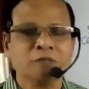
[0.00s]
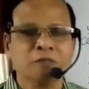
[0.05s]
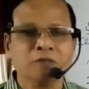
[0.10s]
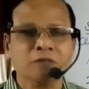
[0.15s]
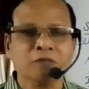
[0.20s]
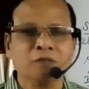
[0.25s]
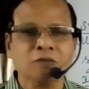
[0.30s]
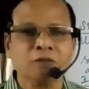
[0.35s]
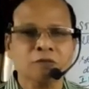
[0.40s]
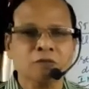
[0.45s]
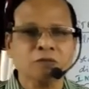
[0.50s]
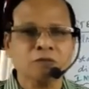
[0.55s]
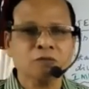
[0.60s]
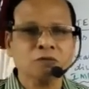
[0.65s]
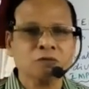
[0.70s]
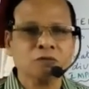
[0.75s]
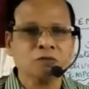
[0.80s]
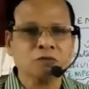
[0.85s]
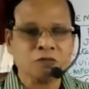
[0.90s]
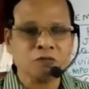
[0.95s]
cells are
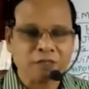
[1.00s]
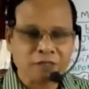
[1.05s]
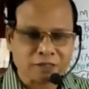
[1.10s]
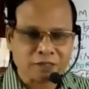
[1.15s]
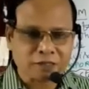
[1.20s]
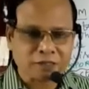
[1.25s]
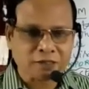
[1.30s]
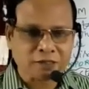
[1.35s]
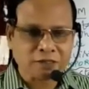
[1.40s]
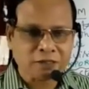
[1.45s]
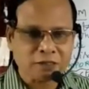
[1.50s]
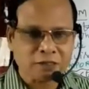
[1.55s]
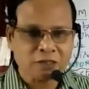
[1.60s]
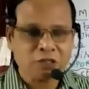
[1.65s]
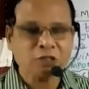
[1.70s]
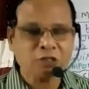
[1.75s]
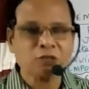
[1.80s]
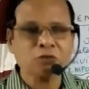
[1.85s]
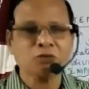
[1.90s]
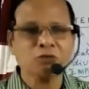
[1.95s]
used to test
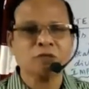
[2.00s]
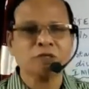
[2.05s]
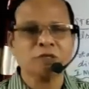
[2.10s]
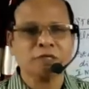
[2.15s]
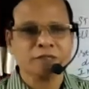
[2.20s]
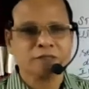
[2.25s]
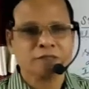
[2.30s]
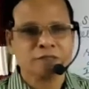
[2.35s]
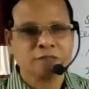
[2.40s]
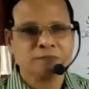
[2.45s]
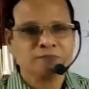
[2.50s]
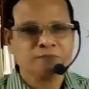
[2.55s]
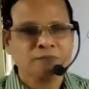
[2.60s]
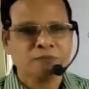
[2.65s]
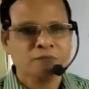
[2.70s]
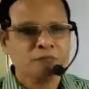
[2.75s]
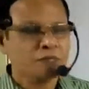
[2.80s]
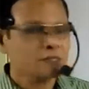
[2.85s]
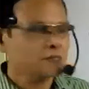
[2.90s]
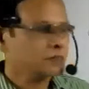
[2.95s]
the new drugs.
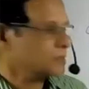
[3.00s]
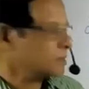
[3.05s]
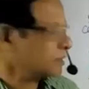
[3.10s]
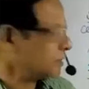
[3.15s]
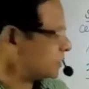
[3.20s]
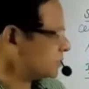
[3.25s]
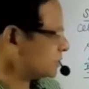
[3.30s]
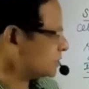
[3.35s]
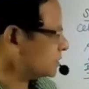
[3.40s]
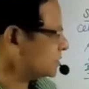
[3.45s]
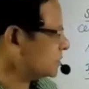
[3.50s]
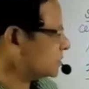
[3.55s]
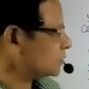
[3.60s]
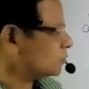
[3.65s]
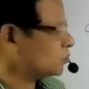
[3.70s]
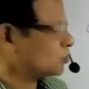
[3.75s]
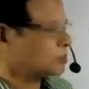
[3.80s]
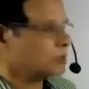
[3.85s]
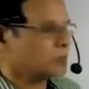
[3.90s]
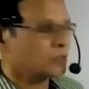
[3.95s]
That is the next
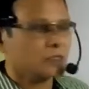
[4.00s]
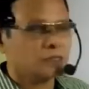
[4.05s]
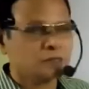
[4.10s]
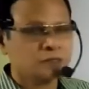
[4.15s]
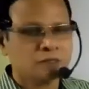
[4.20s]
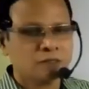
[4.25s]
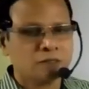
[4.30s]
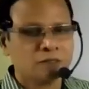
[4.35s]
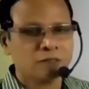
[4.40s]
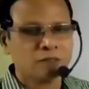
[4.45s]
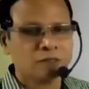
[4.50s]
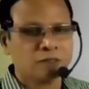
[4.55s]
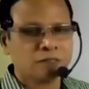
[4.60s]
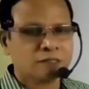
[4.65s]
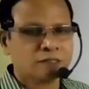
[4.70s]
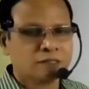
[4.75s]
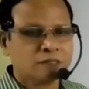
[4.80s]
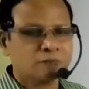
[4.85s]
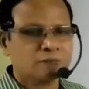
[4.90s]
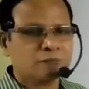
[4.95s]
advantage or the
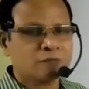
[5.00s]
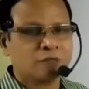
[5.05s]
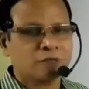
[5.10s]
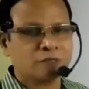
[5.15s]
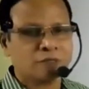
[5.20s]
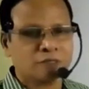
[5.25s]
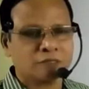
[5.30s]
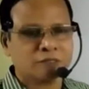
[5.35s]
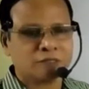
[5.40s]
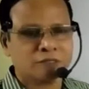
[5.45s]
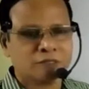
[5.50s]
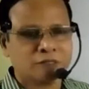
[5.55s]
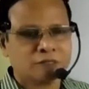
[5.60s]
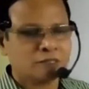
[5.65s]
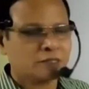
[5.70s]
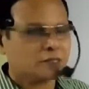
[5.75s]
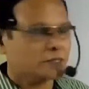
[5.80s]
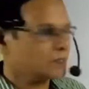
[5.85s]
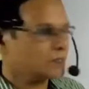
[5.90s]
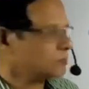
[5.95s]
next importance.
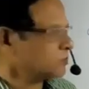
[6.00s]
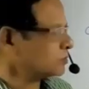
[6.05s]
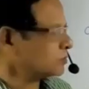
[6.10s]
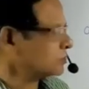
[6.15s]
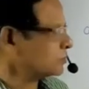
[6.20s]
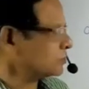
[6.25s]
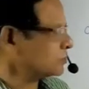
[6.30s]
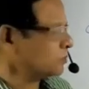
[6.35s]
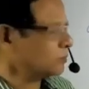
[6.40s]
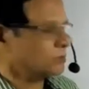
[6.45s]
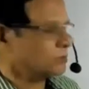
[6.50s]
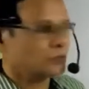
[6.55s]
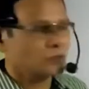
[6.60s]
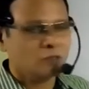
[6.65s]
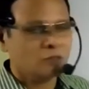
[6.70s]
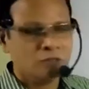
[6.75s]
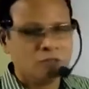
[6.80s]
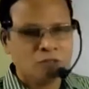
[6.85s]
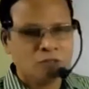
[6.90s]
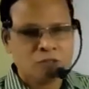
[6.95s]
I write down on the board.
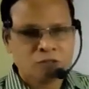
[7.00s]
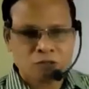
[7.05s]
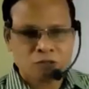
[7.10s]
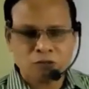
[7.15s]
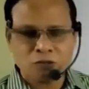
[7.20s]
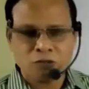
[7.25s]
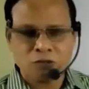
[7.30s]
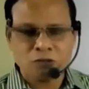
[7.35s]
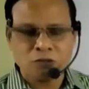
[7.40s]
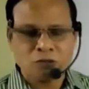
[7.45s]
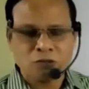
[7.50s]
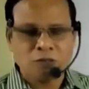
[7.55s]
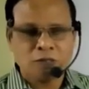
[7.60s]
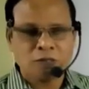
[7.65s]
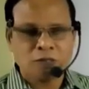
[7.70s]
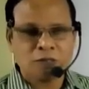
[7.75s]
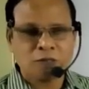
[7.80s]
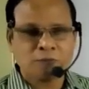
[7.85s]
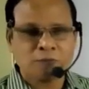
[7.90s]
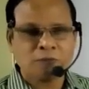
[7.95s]
So
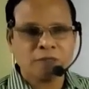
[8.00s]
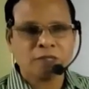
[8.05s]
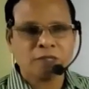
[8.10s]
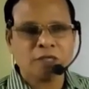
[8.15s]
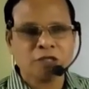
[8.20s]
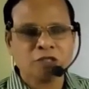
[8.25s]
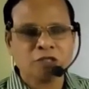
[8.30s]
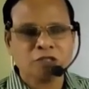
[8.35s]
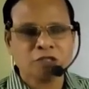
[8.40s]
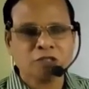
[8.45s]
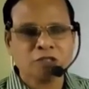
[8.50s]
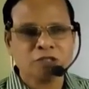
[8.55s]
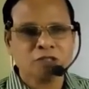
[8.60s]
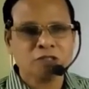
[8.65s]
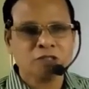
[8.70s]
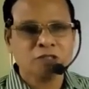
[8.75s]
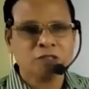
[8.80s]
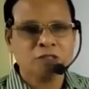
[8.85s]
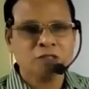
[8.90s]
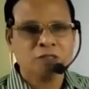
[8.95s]
the
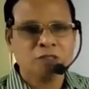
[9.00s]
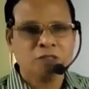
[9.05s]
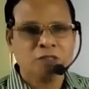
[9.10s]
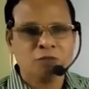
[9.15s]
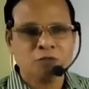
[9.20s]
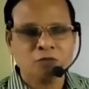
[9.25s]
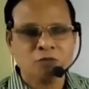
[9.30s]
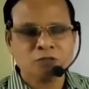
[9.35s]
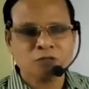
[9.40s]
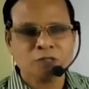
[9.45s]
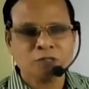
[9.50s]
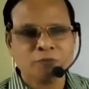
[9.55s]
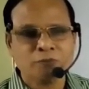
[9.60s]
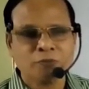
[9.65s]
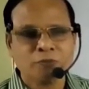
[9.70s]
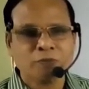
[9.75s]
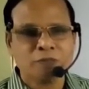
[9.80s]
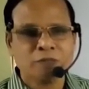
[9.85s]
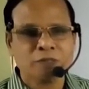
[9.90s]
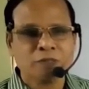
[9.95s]
applications, the most
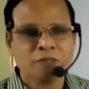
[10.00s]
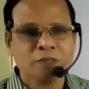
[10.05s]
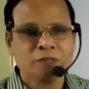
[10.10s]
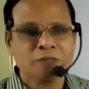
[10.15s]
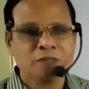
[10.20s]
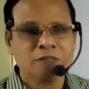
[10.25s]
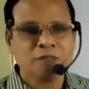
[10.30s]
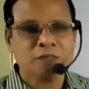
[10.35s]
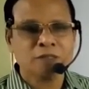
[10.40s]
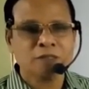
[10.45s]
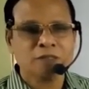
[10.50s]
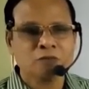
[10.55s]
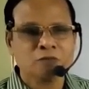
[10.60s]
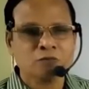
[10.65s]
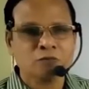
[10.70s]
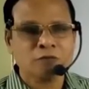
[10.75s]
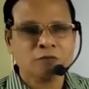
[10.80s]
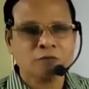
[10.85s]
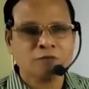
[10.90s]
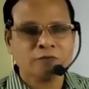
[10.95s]
important, that
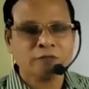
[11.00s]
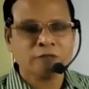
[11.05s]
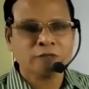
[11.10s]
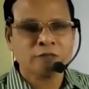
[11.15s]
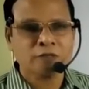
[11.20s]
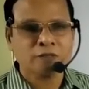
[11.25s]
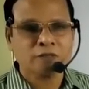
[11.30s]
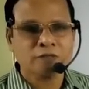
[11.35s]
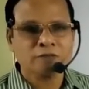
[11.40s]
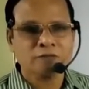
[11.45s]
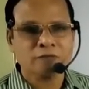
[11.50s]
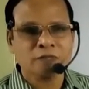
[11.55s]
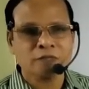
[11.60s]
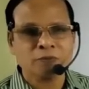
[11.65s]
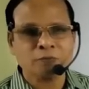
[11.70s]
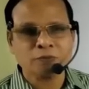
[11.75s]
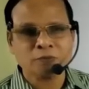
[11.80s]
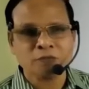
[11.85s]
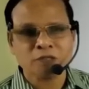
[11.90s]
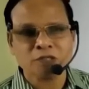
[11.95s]
is what we have,
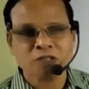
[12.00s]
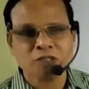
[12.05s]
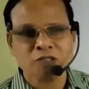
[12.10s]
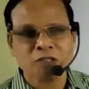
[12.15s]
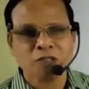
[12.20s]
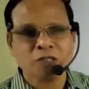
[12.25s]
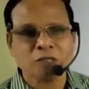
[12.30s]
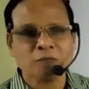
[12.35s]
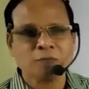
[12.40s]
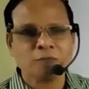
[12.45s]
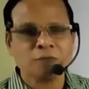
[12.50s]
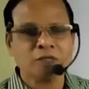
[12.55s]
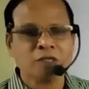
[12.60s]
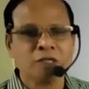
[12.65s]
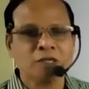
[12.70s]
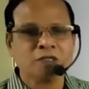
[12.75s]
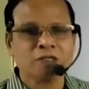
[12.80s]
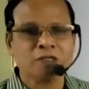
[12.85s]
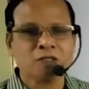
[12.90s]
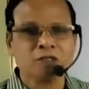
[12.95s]
and potential
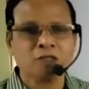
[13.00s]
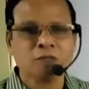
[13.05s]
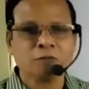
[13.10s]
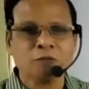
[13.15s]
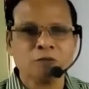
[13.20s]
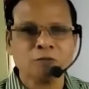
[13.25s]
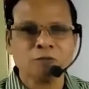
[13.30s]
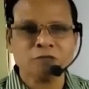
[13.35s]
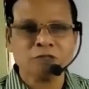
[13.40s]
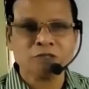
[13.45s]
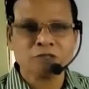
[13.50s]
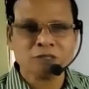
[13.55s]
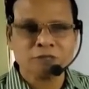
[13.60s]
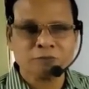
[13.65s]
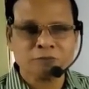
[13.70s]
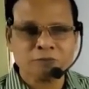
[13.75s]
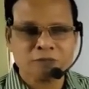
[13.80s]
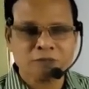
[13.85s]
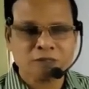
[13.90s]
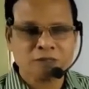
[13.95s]
applications of human
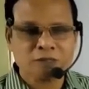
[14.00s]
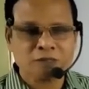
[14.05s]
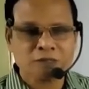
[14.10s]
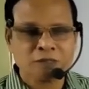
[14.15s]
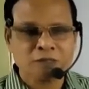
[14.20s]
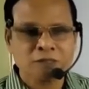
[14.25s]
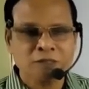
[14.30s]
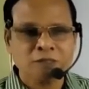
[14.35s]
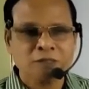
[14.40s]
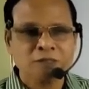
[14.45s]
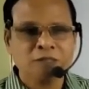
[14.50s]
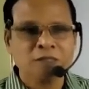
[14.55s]
stem cells,